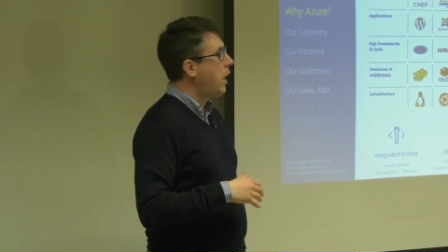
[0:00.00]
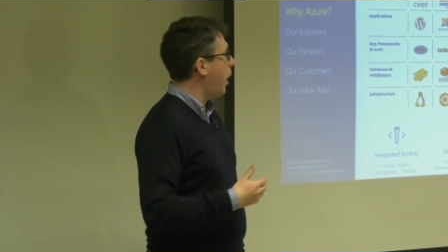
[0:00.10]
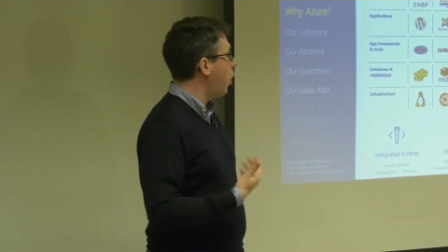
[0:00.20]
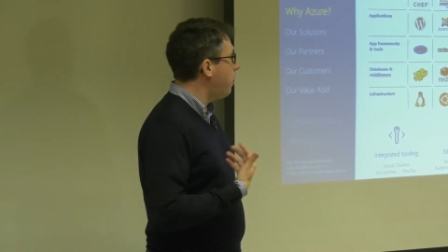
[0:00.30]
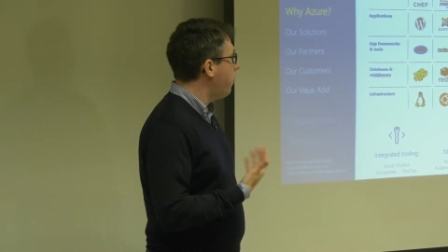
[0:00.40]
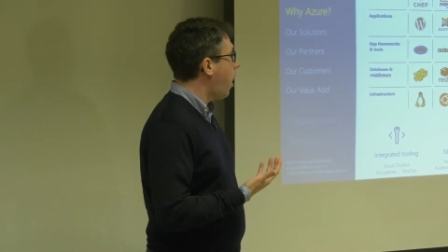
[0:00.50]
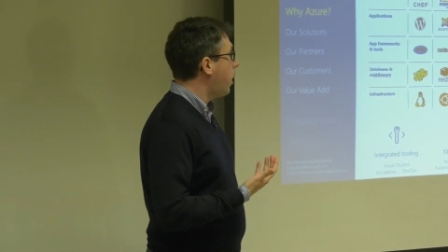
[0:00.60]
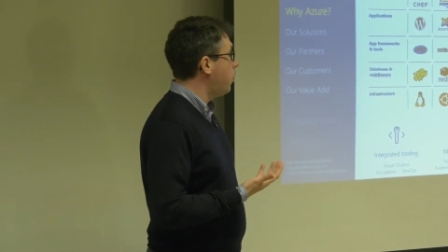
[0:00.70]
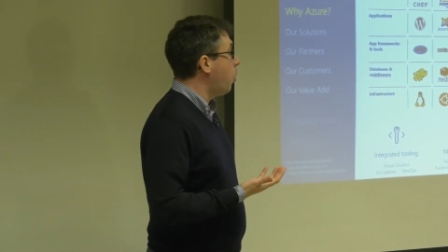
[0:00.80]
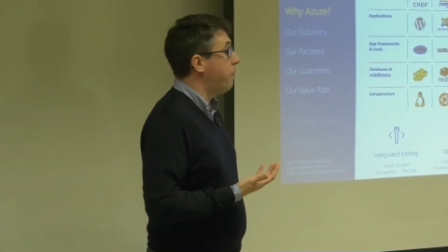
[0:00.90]
And
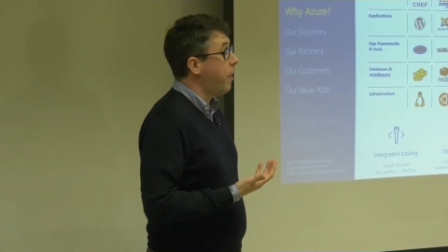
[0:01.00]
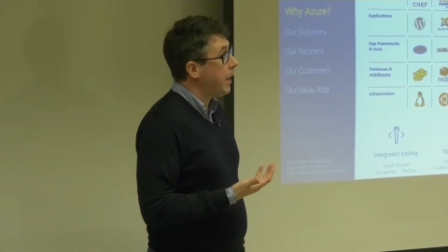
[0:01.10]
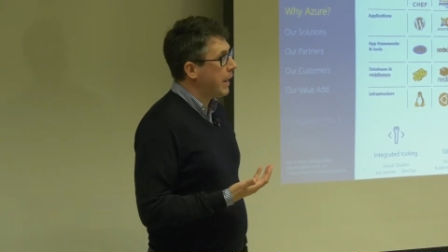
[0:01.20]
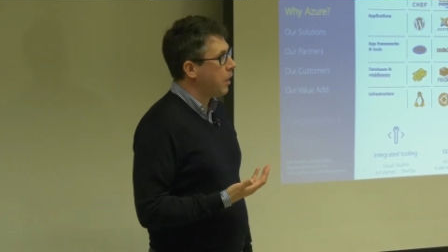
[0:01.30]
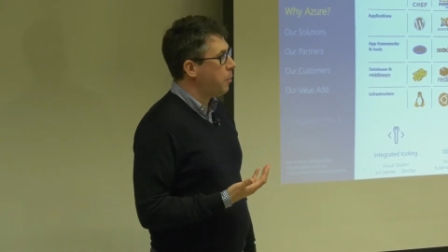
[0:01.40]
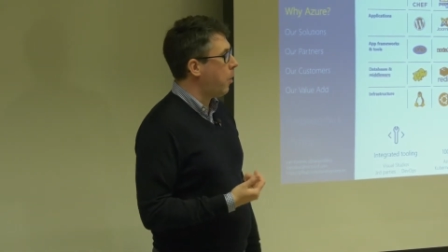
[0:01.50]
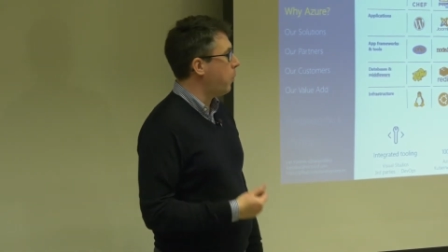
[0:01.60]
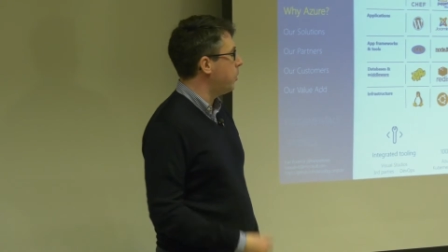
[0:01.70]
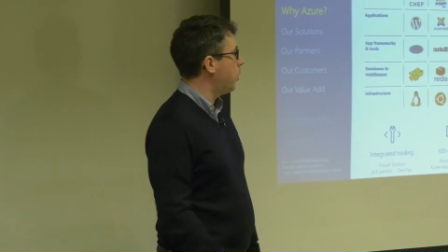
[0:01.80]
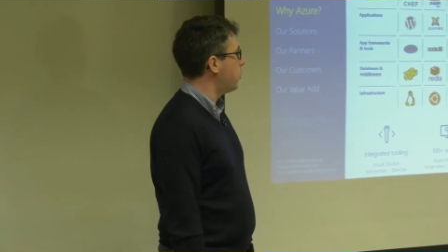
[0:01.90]
I know very little about
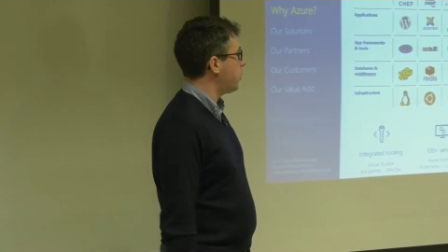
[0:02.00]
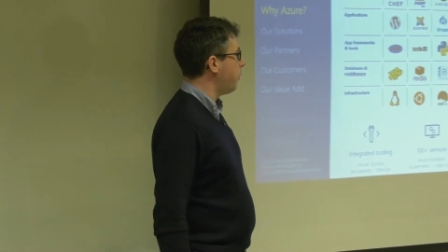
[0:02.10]
Windows.